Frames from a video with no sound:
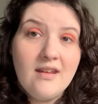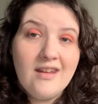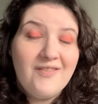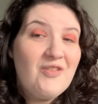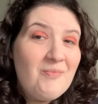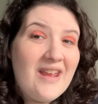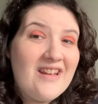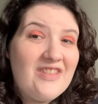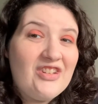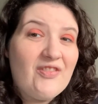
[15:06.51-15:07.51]
If you've made it
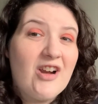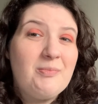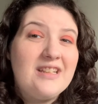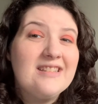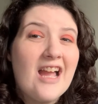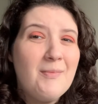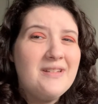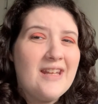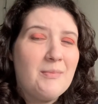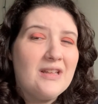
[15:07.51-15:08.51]
this far, please comment
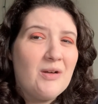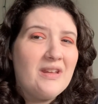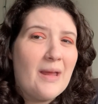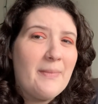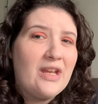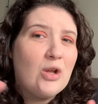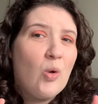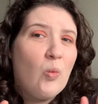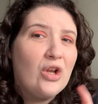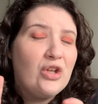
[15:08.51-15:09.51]
down below and let me know
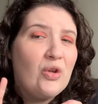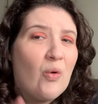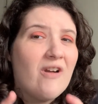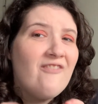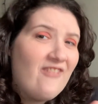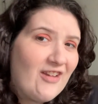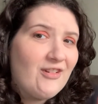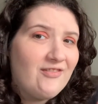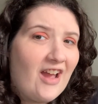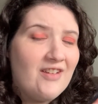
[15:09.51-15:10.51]
what your
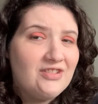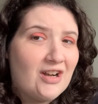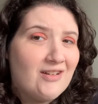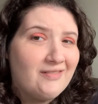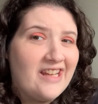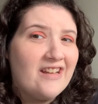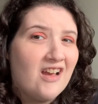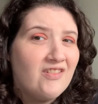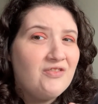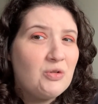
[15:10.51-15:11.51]
favorite 5-star read
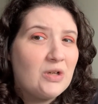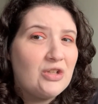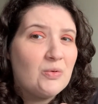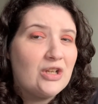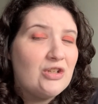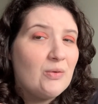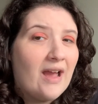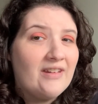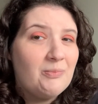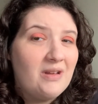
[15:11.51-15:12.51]
of 2022
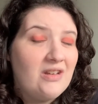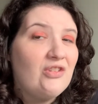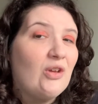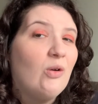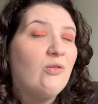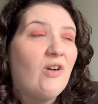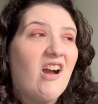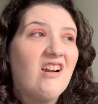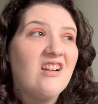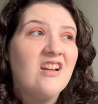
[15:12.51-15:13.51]
has been so
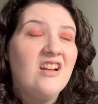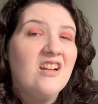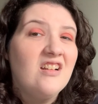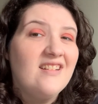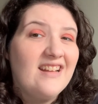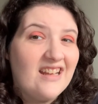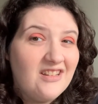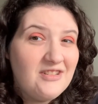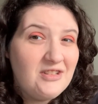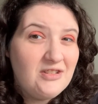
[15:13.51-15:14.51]
far.
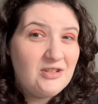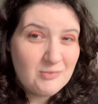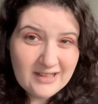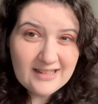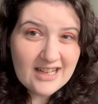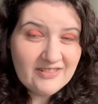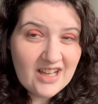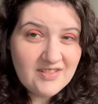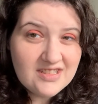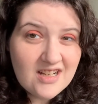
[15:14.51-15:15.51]
Do you read a lot of
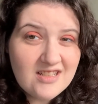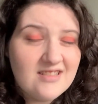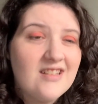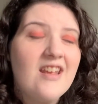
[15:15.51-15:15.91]
5 stars?